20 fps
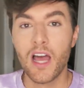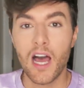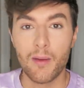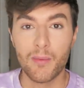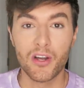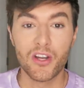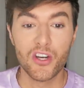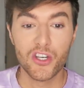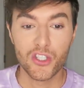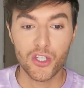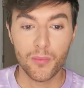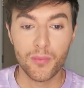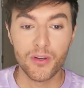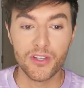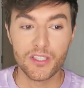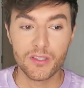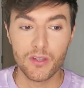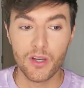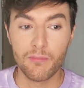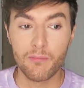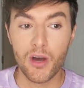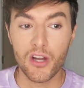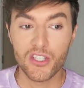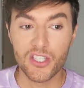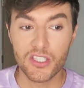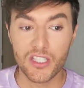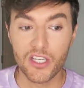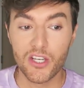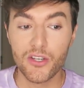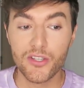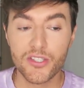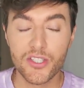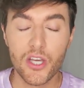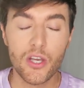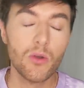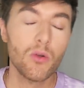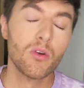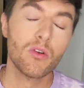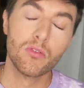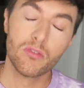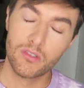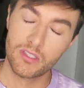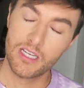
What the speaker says: Am I gonna shop as much as I used to?